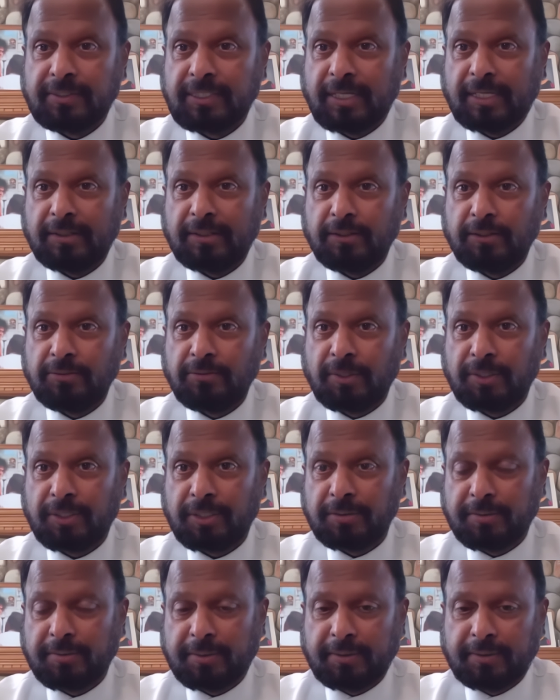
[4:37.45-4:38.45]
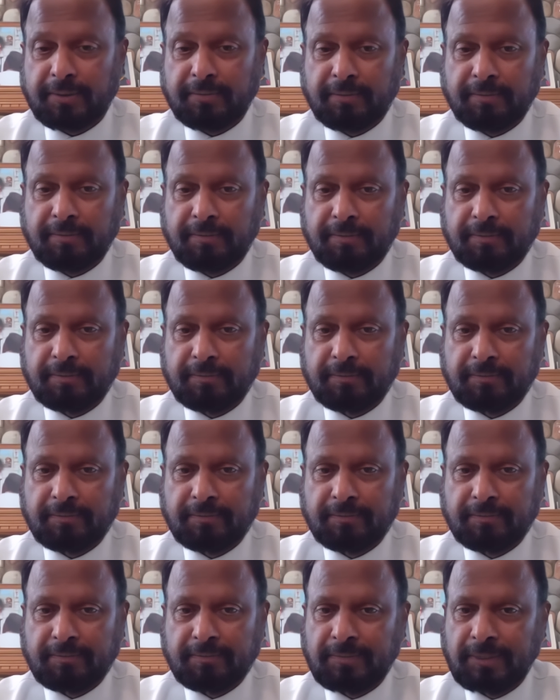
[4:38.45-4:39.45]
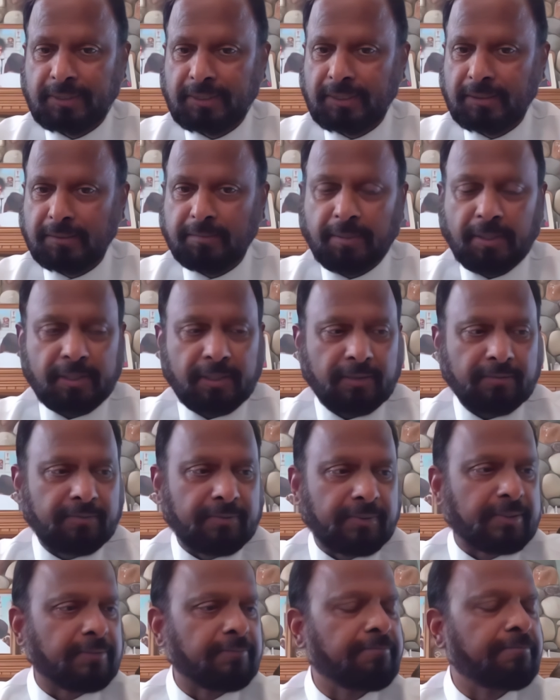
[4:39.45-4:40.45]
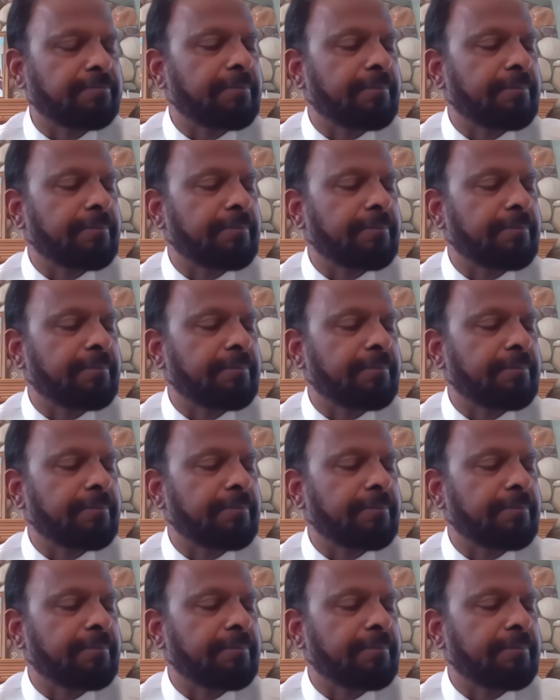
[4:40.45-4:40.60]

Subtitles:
which I don't want to be, you know, part of it.